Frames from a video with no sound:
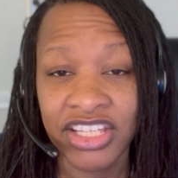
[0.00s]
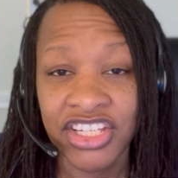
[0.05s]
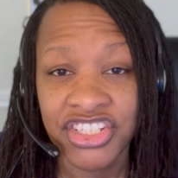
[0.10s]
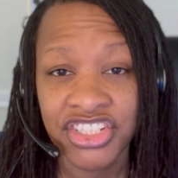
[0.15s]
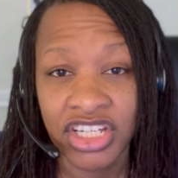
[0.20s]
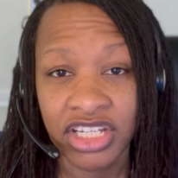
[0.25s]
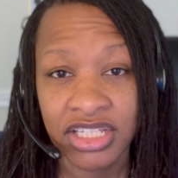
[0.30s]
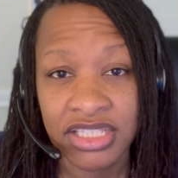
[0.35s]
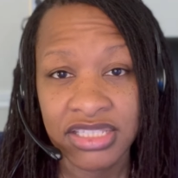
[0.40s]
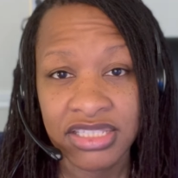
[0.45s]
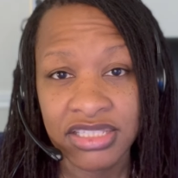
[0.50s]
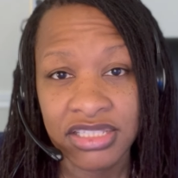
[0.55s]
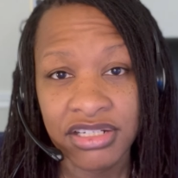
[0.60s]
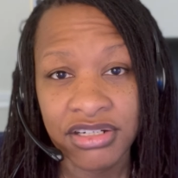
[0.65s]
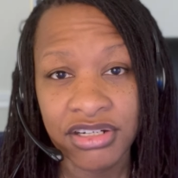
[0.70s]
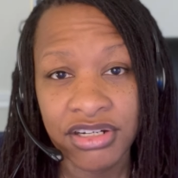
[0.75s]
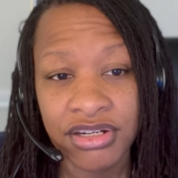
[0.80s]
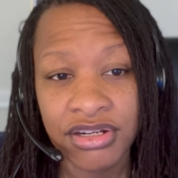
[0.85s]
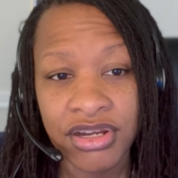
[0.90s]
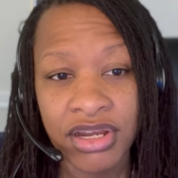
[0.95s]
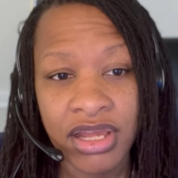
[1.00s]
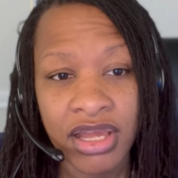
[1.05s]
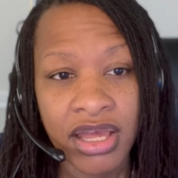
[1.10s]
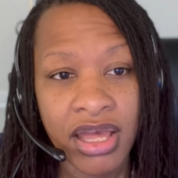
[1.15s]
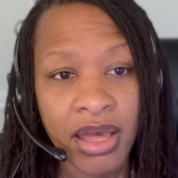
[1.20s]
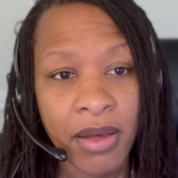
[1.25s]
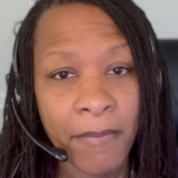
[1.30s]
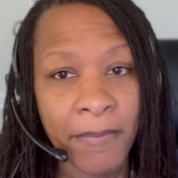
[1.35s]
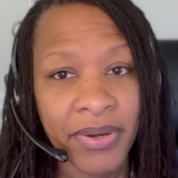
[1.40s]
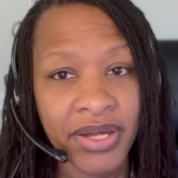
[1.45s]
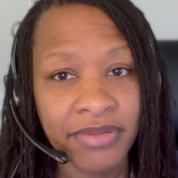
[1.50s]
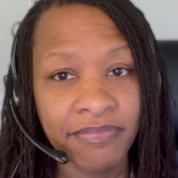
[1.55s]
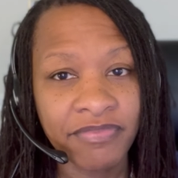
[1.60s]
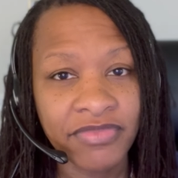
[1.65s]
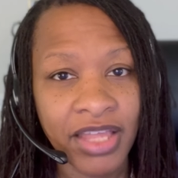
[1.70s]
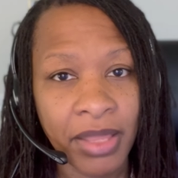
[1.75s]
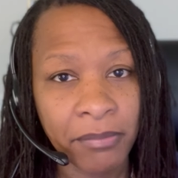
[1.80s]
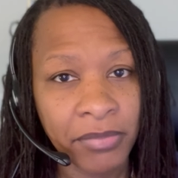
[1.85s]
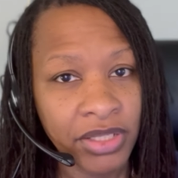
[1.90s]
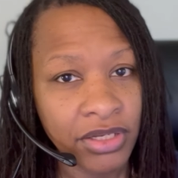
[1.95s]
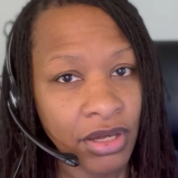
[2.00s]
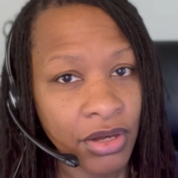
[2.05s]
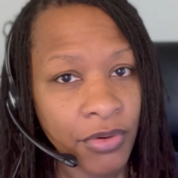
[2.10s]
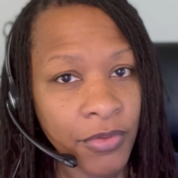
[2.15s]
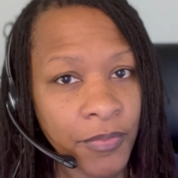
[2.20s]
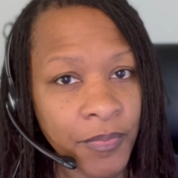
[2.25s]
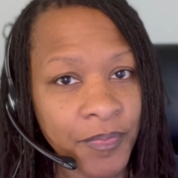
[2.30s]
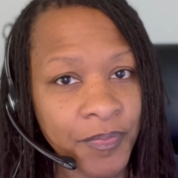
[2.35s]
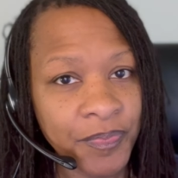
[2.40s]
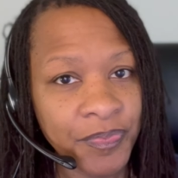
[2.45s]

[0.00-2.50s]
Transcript: should consider. But let me know.